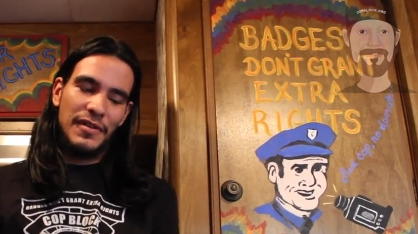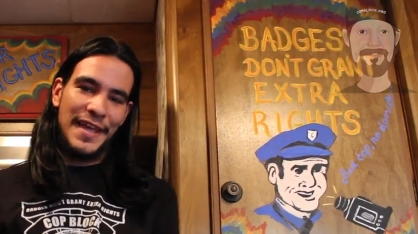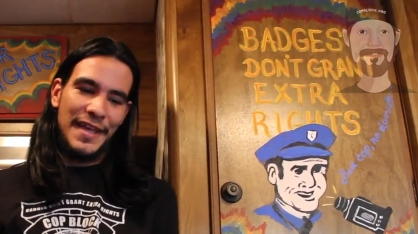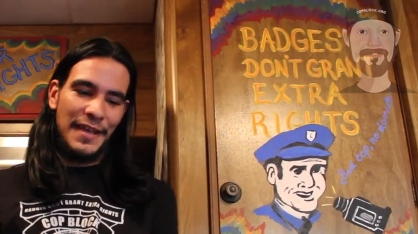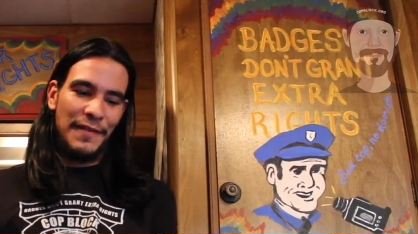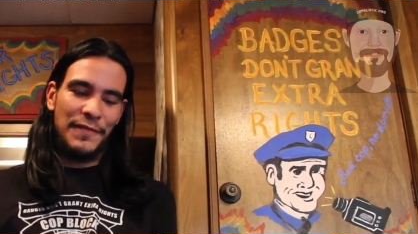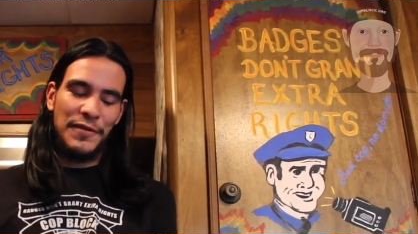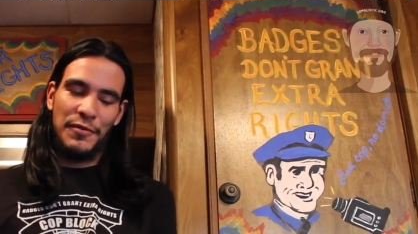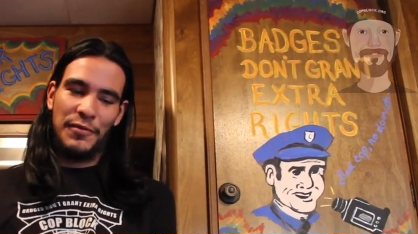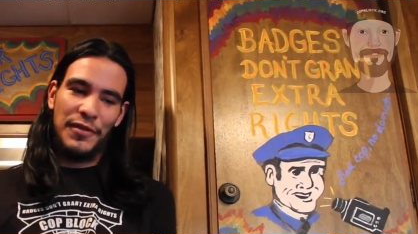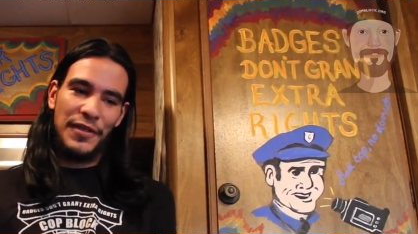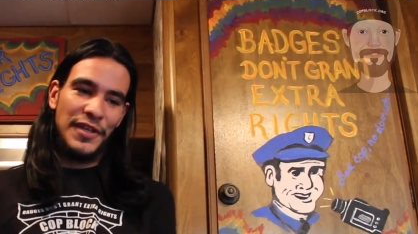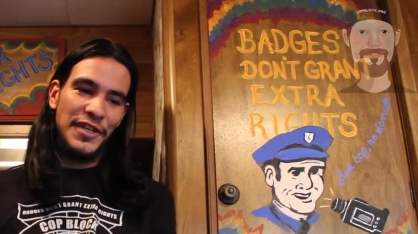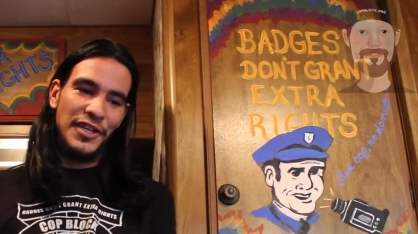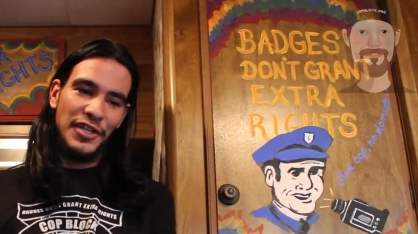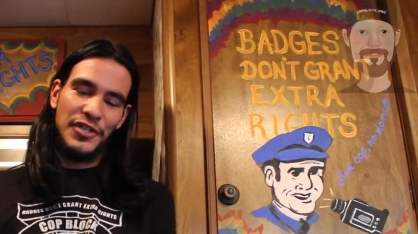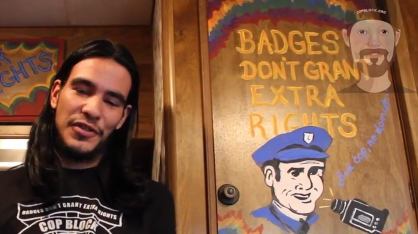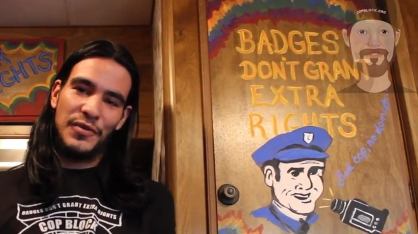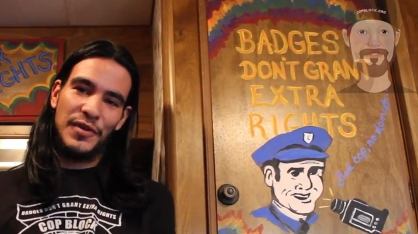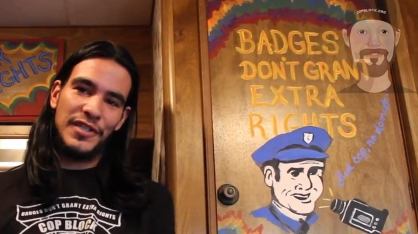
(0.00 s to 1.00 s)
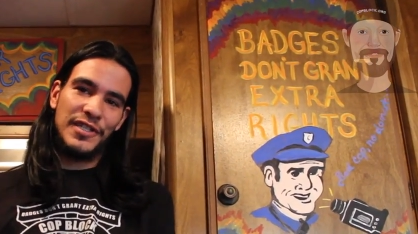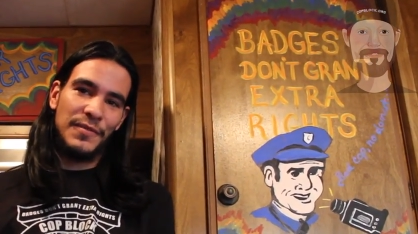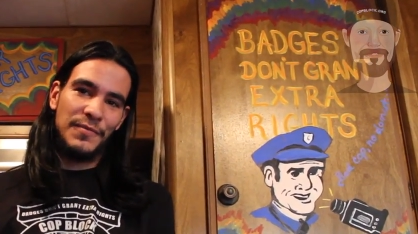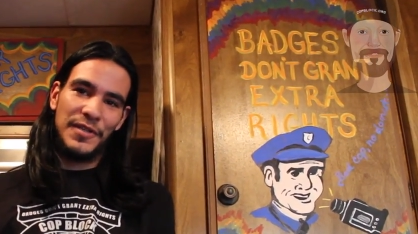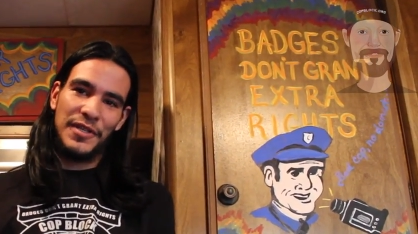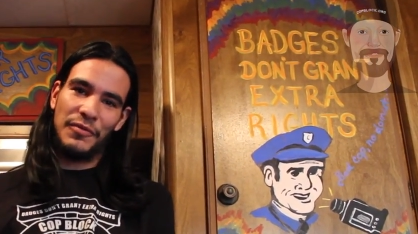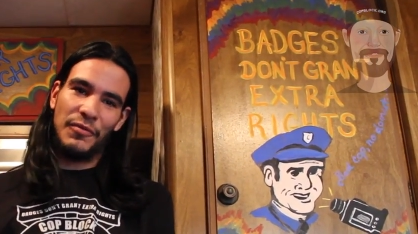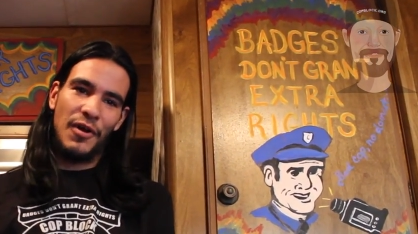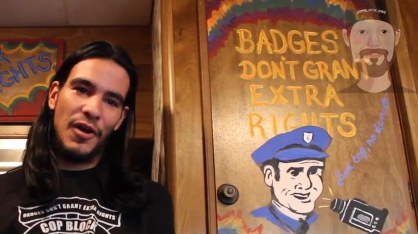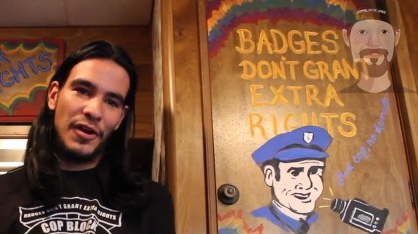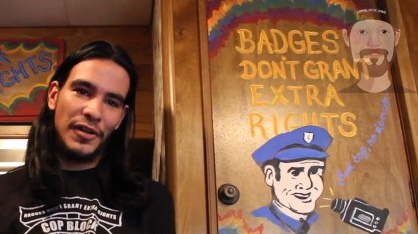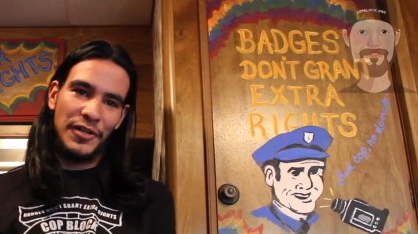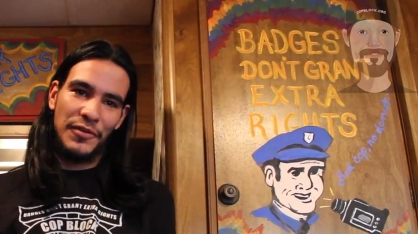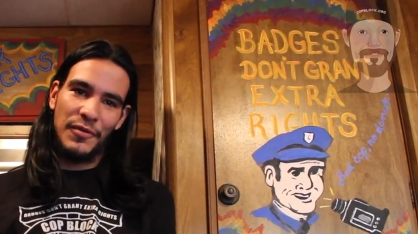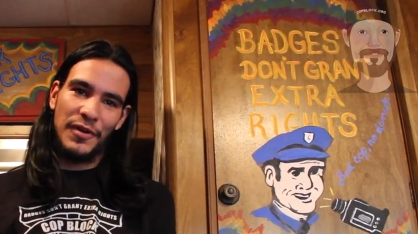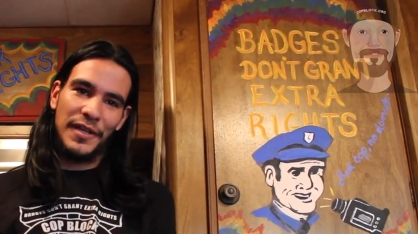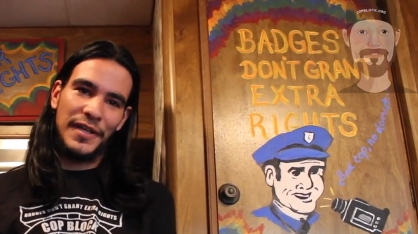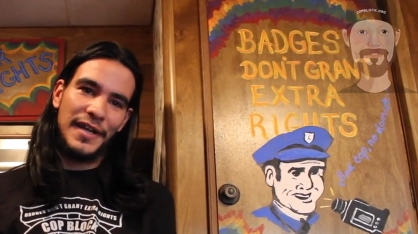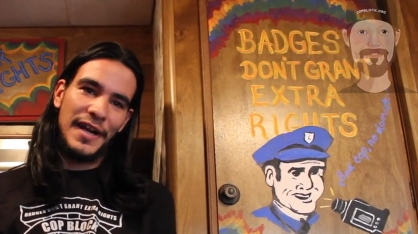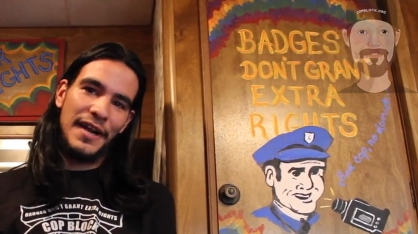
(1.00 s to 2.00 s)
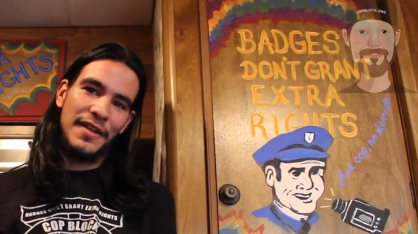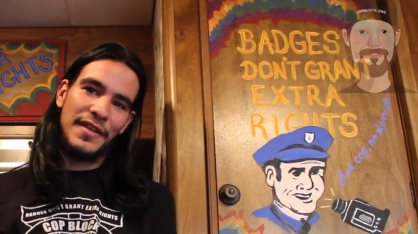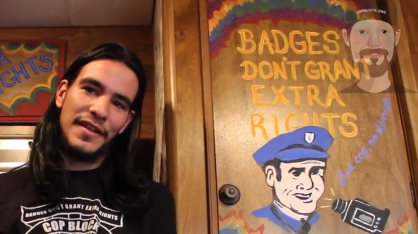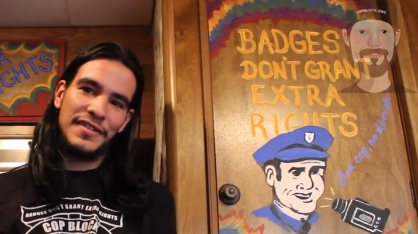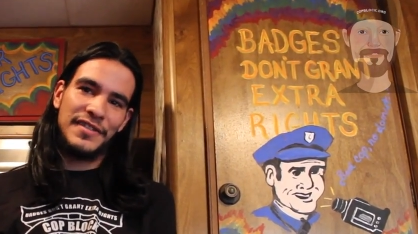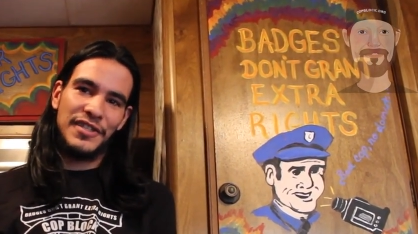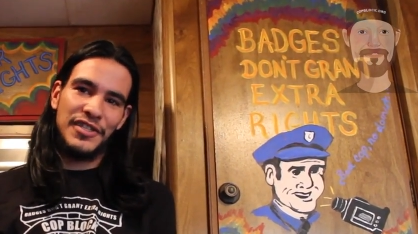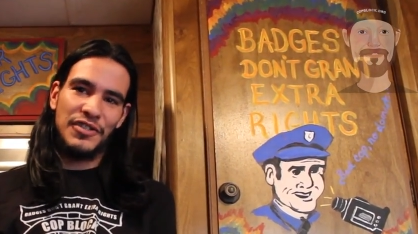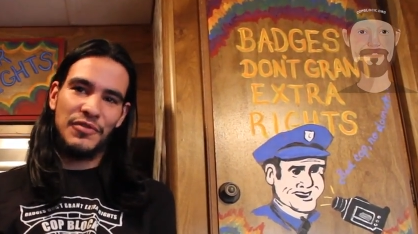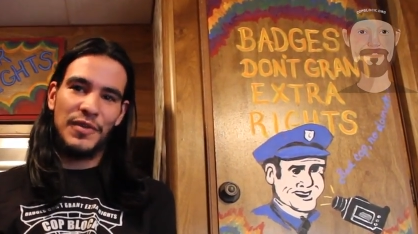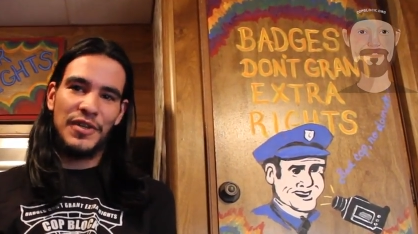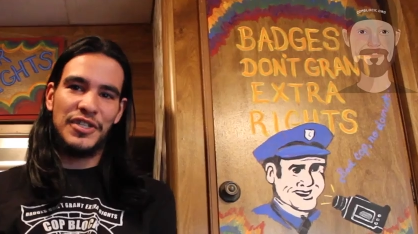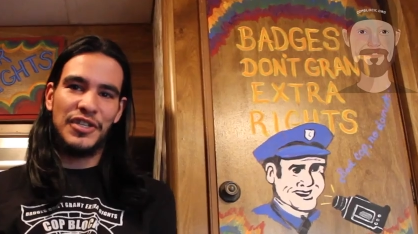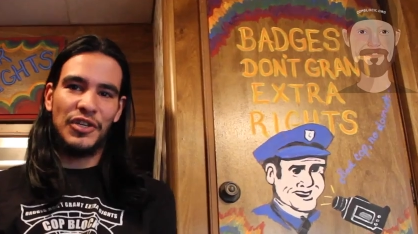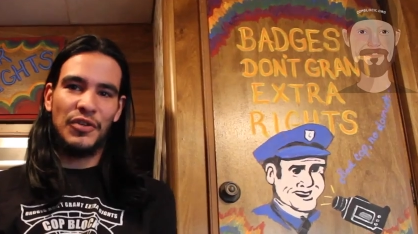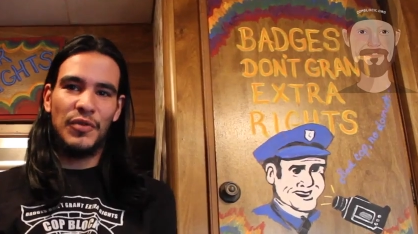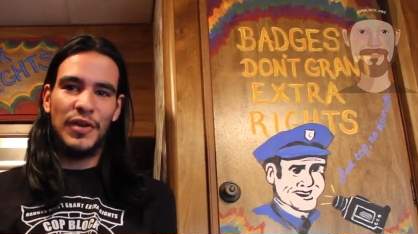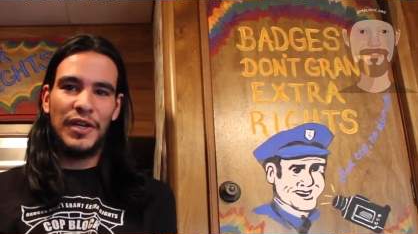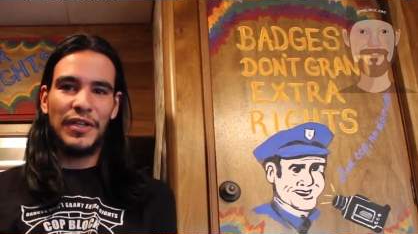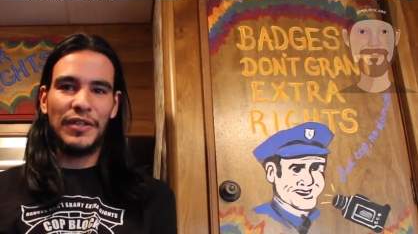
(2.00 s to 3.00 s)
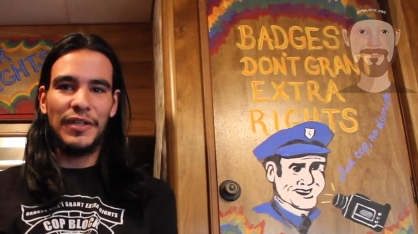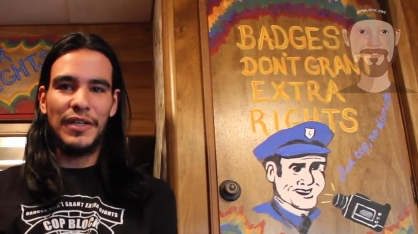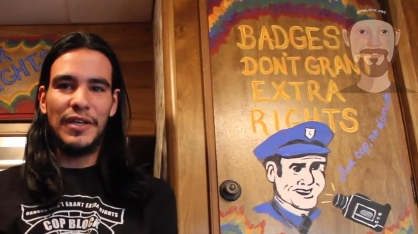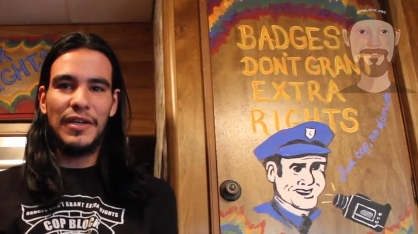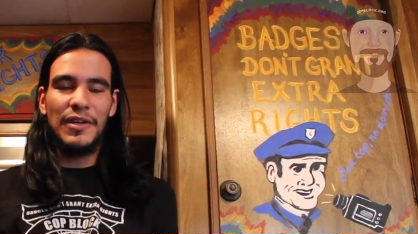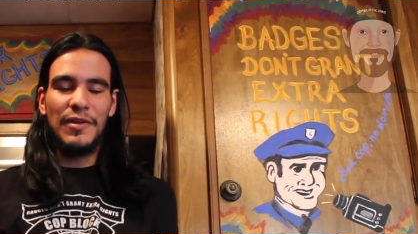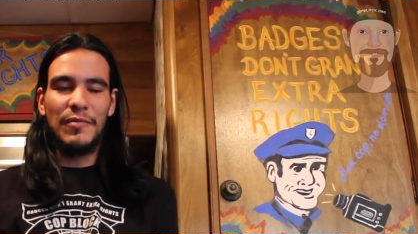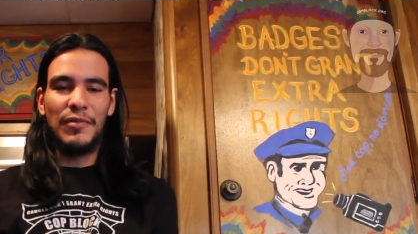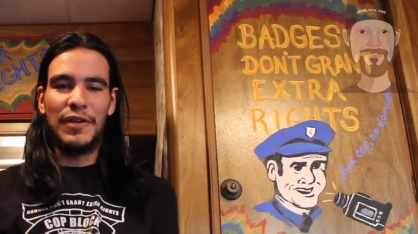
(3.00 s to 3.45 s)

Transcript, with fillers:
Speaker 1: If you think you're doing something wrong, you want to get out of that situation quickly.